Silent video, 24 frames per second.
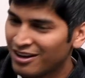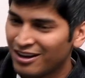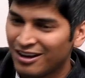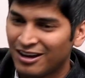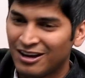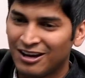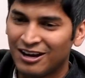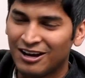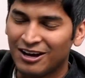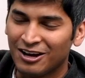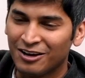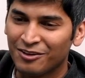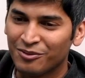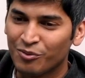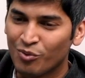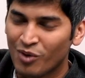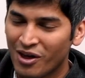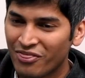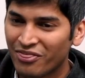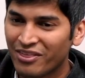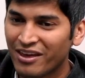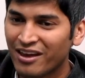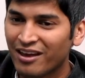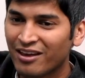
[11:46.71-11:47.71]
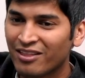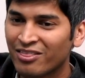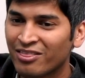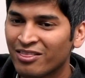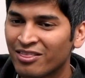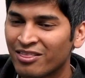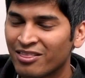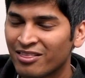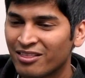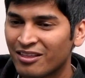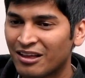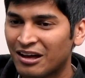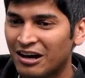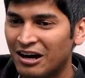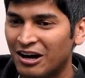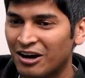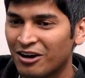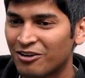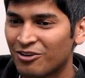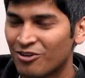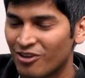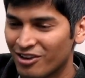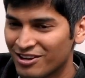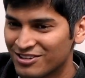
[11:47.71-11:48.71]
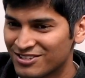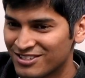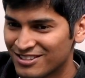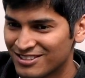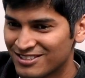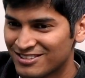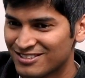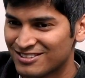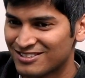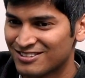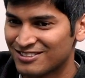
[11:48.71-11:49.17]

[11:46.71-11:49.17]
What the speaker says: The one thing in colleges,